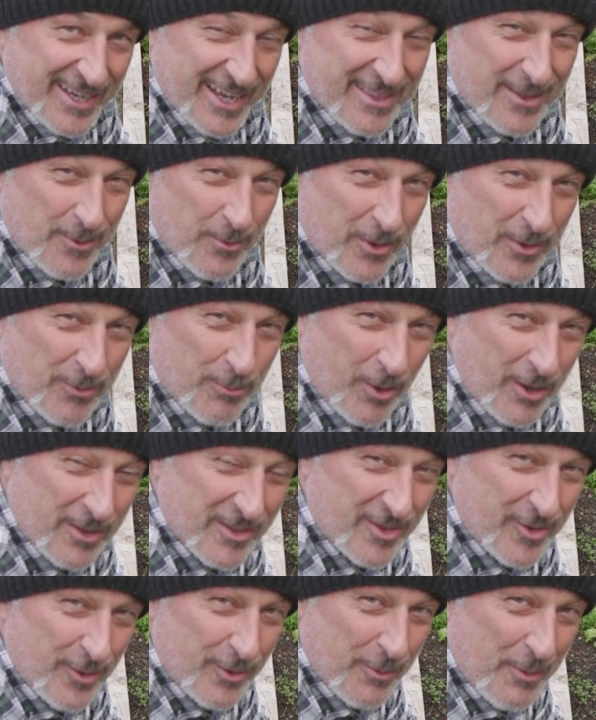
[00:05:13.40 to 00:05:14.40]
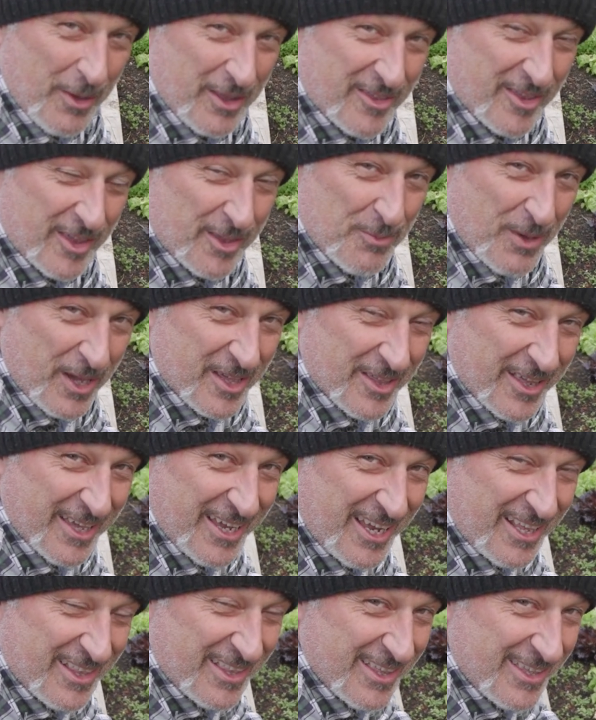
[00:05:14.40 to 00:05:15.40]
And they're worth what? Still about six bucks a
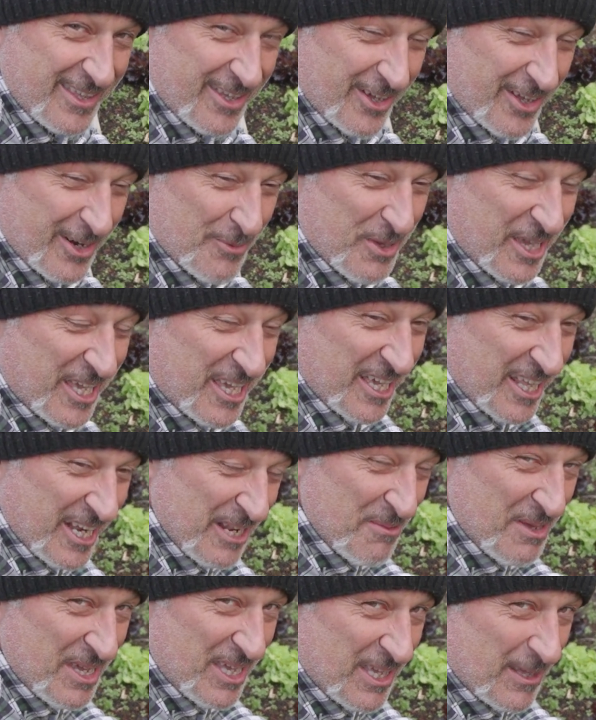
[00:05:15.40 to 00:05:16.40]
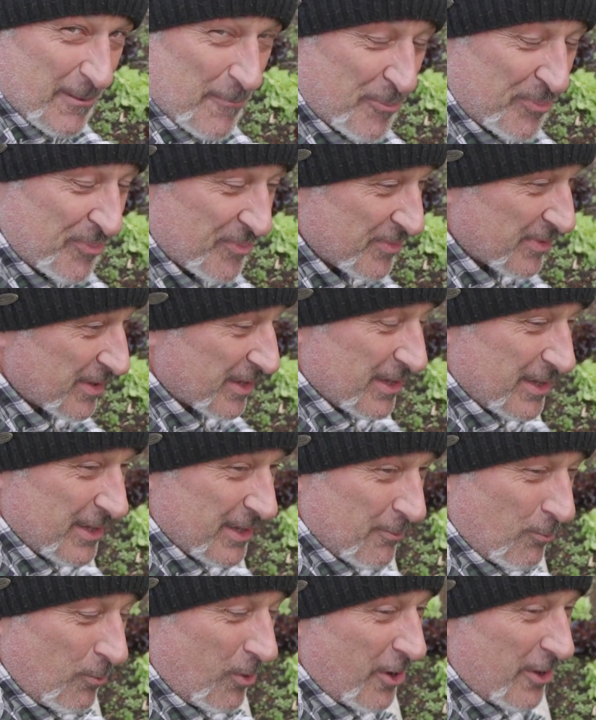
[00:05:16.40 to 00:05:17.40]
head? You got to be kidding me.
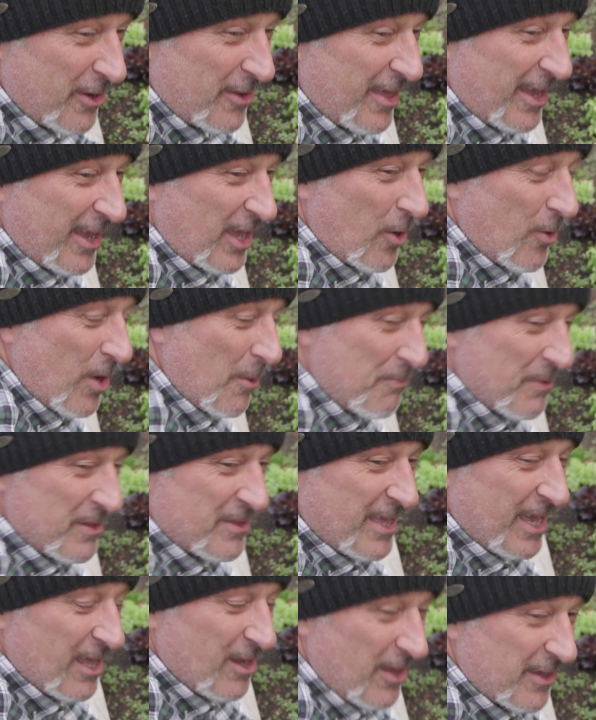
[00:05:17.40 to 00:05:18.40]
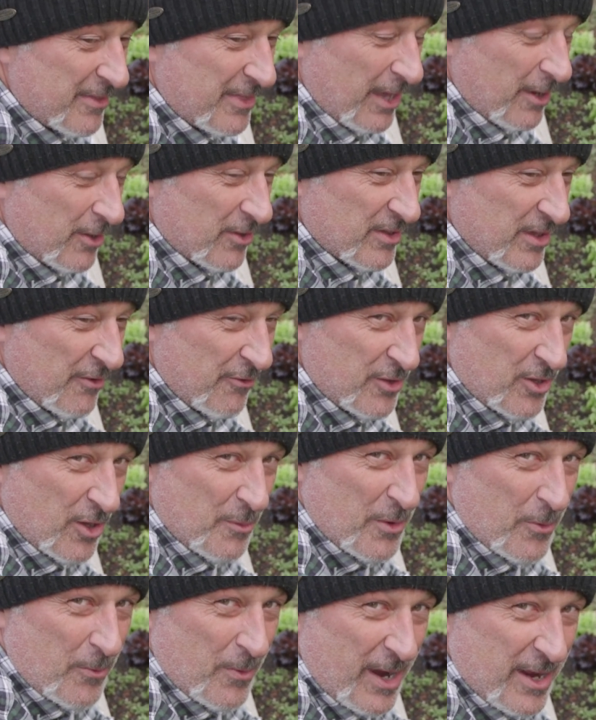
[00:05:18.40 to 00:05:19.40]
Why do they go up and down like that? Because every
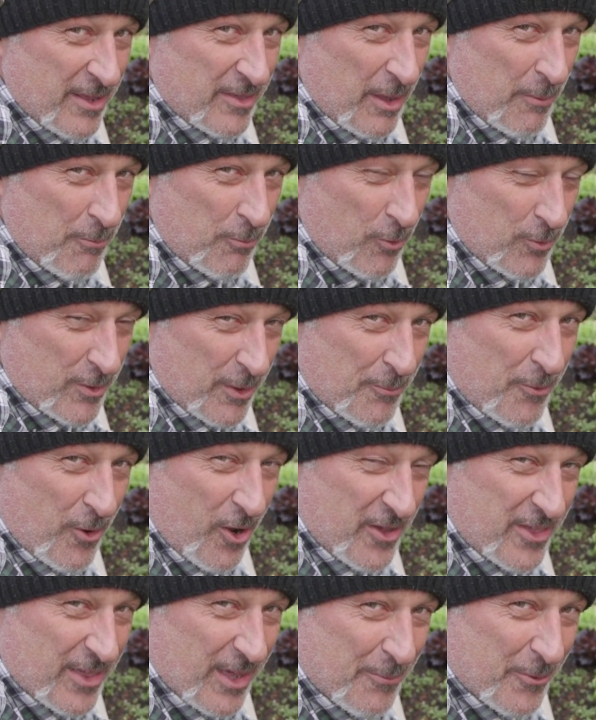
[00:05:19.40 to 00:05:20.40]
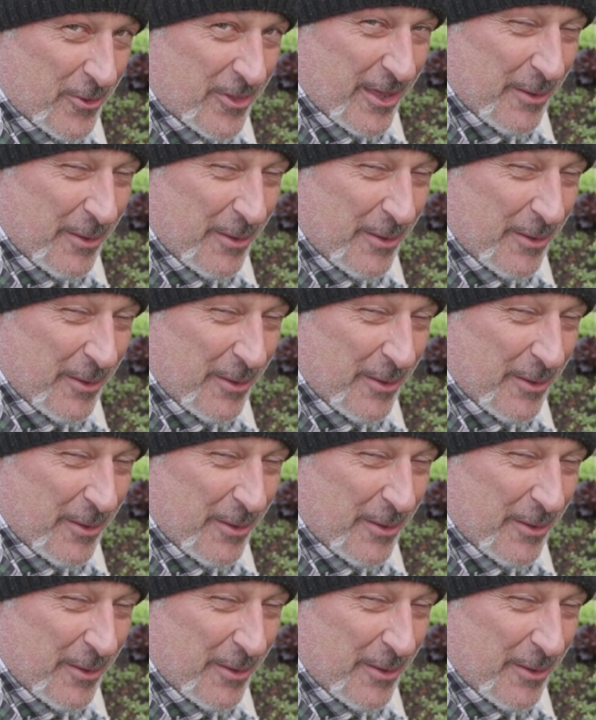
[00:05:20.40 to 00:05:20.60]
time it rains, they put the price up or